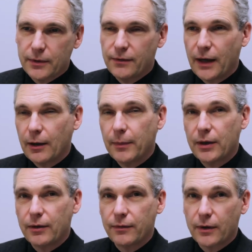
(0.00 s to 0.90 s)

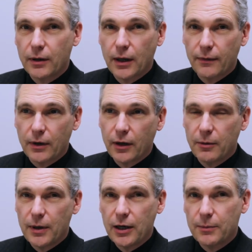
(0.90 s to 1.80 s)
Development of
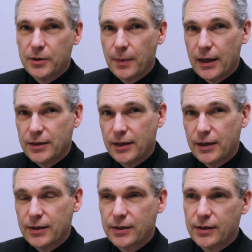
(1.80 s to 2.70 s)
condominium
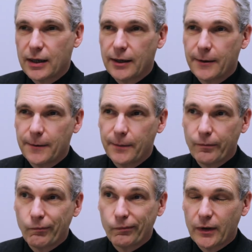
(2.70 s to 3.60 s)
spaces,
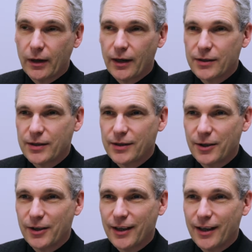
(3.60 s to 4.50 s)
not
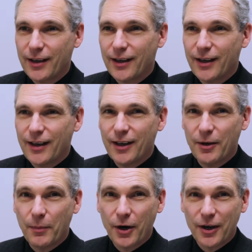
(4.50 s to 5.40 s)
necessarily
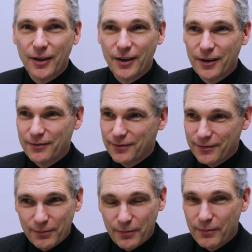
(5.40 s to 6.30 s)
in a market that
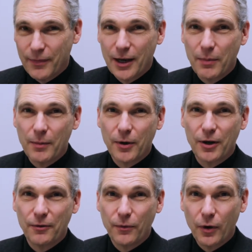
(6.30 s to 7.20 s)
many people
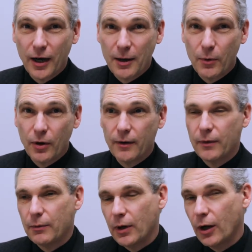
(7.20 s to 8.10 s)
can afford anymore.
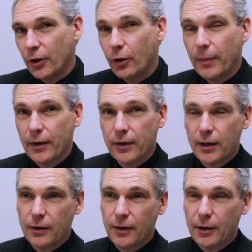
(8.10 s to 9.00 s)
We all know about
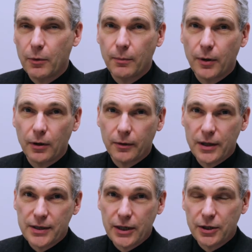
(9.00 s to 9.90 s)
the incredible
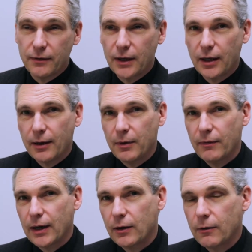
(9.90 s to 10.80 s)
polarization of income in
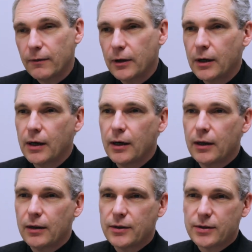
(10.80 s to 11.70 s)
Vancouver
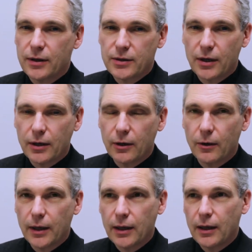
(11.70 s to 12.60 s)
that's
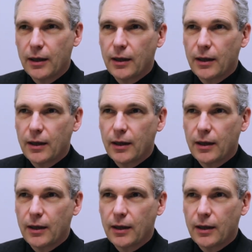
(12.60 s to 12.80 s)
ongoing.